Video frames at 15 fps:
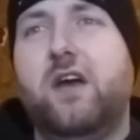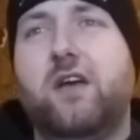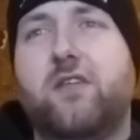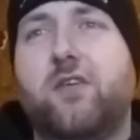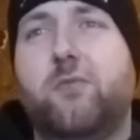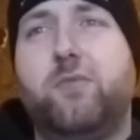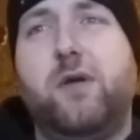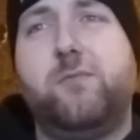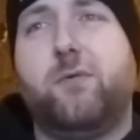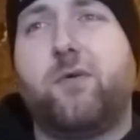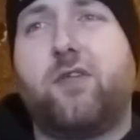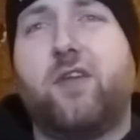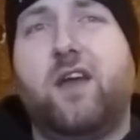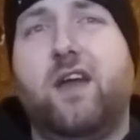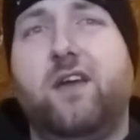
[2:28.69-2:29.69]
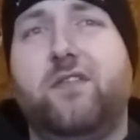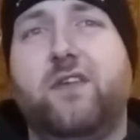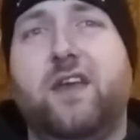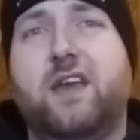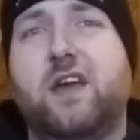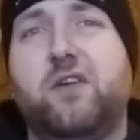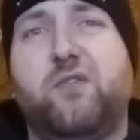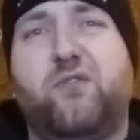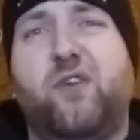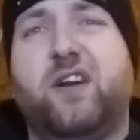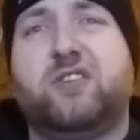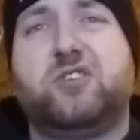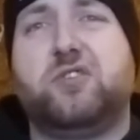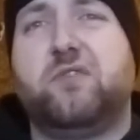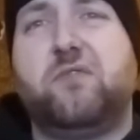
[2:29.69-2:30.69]
Some people say they get a
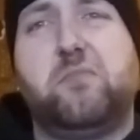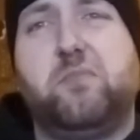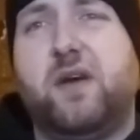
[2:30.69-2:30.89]
fraction of a